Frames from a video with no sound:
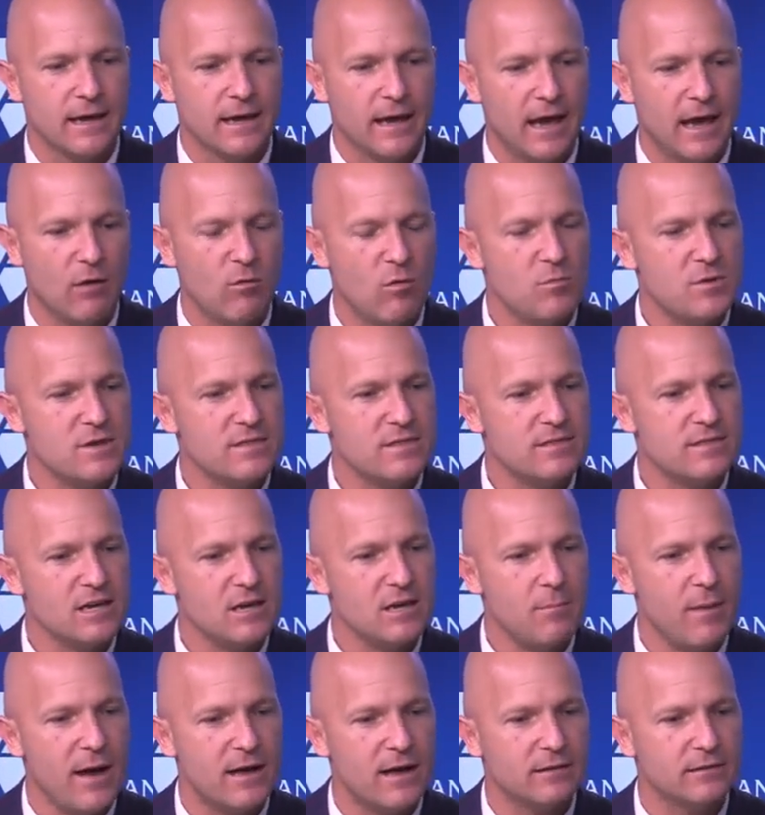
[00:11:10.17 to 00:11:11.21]
And when we think
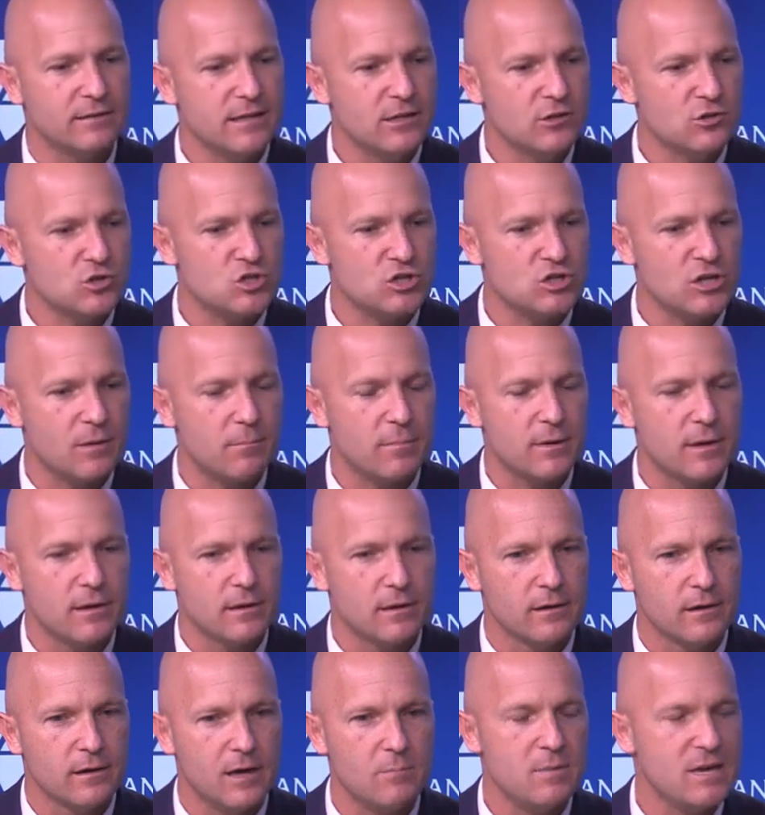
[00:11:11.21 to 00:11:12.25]
about leadership,
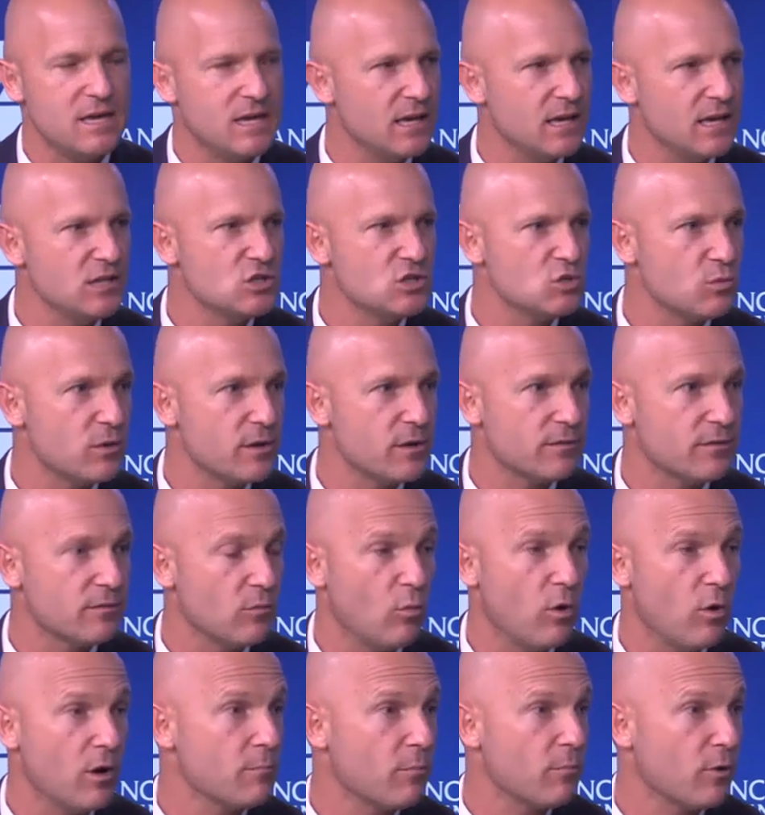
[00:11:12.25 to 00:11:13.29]
it begins with
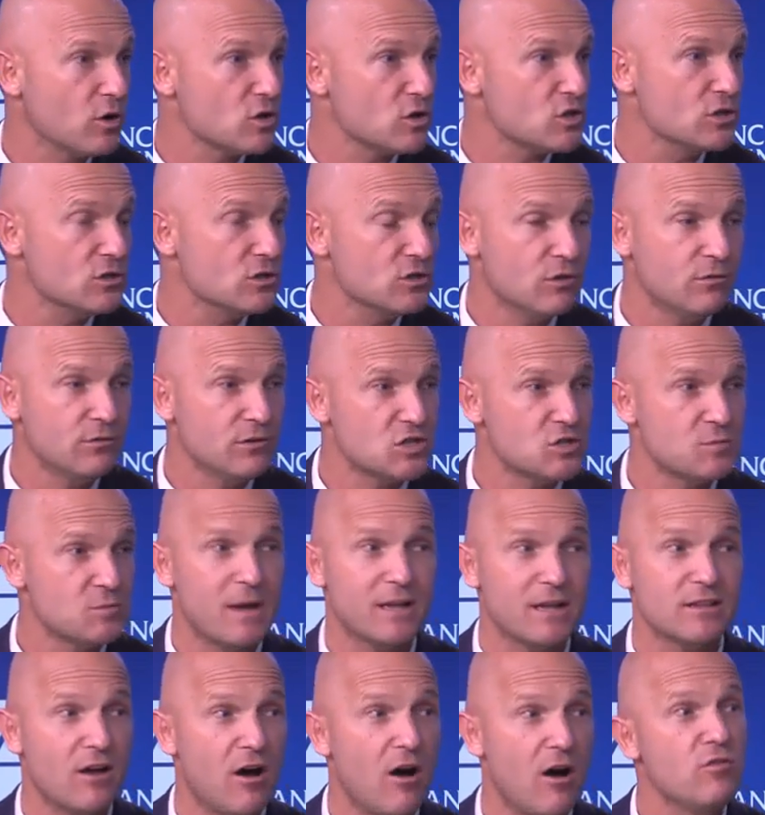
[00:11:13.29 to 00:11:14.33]
one person. Don't
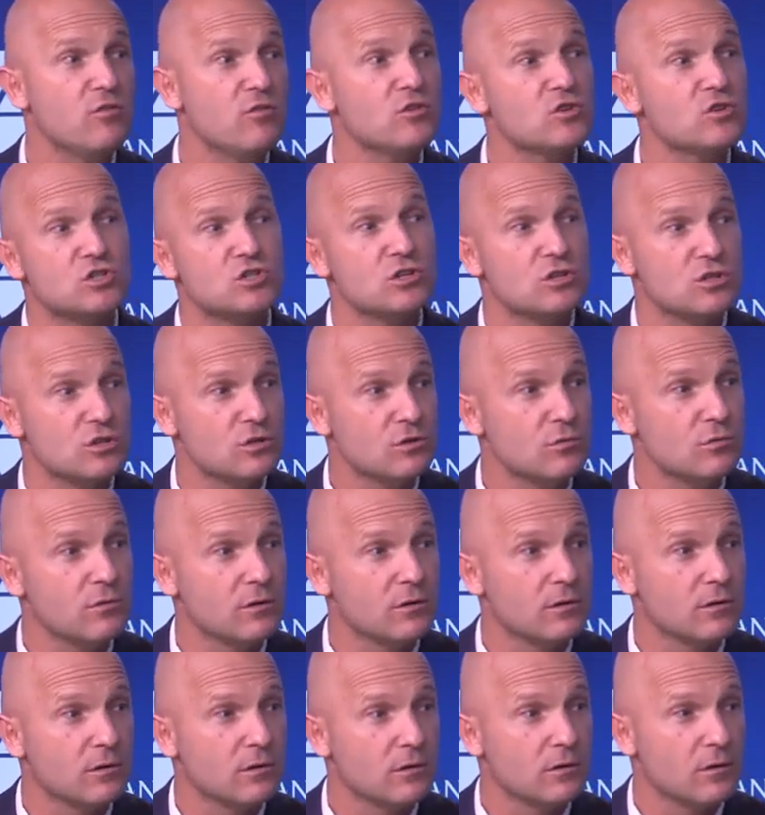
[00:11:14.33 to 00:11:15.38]
expect others to do
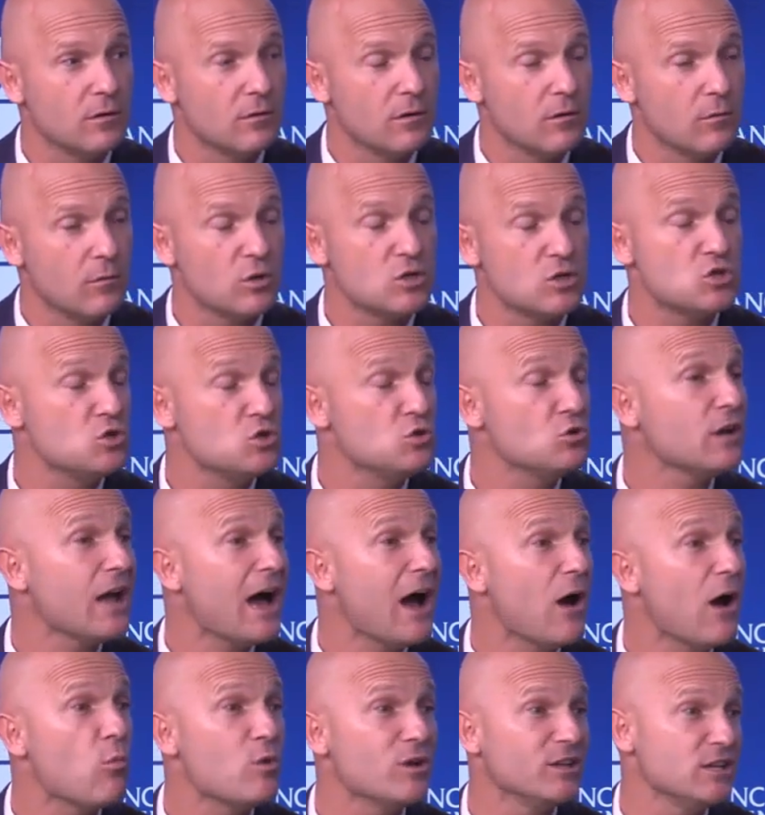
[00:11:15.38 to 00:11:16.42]
what you're
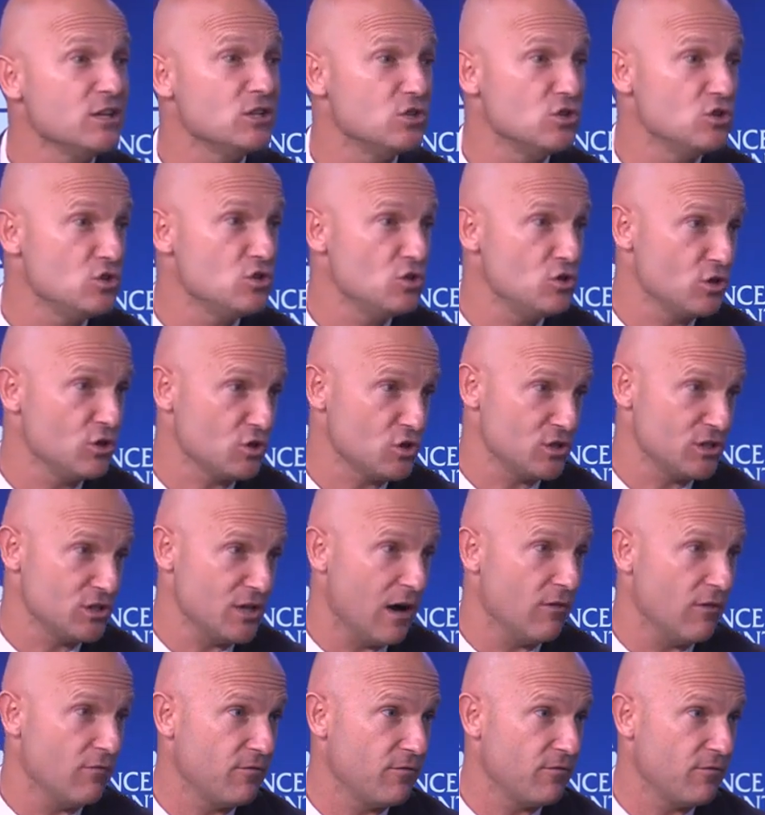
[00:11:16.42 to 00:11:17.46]
not willing to do
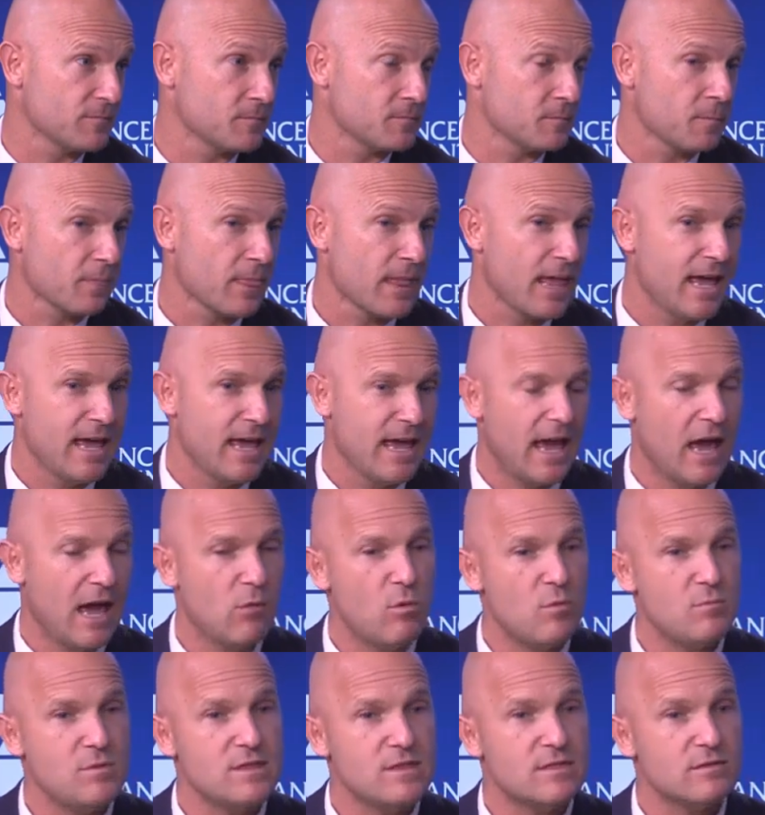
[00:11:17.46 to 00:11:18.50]
yourself. And
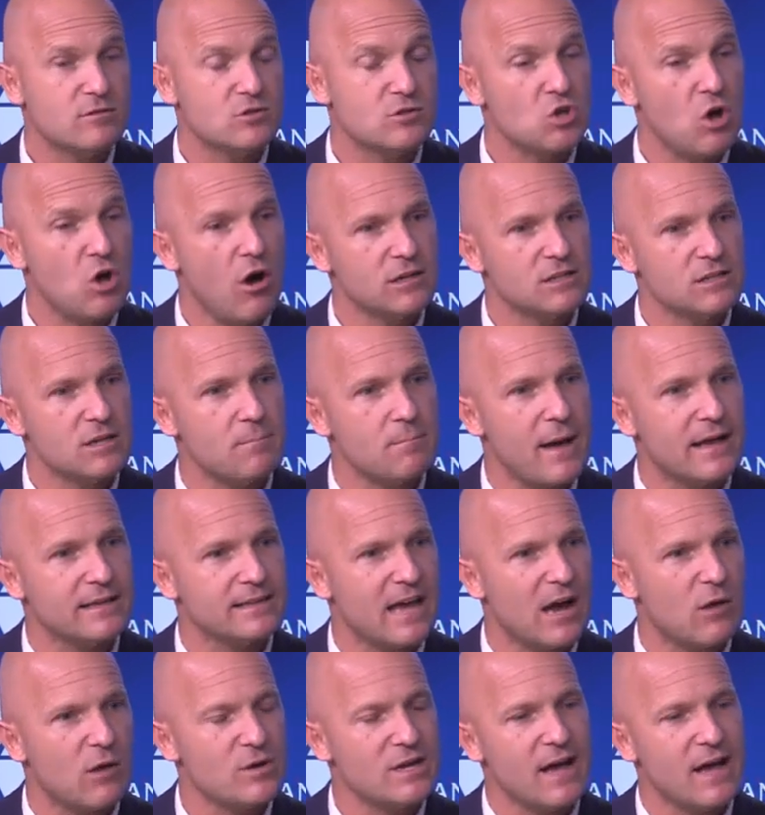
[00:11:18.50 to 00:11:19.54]
when we talked about
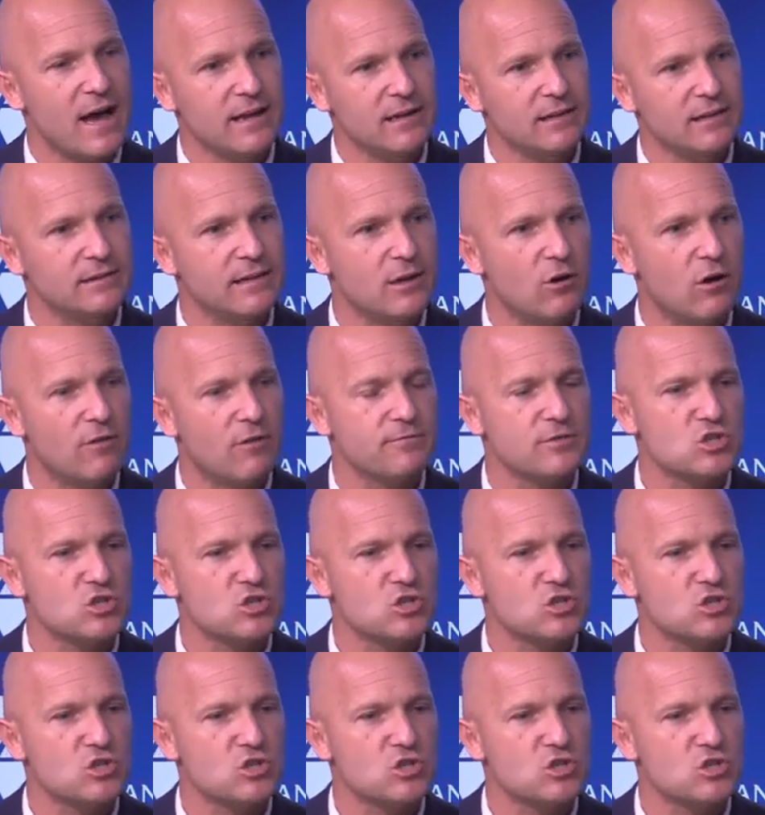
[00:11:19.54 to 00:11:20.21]
that, we kind of led off the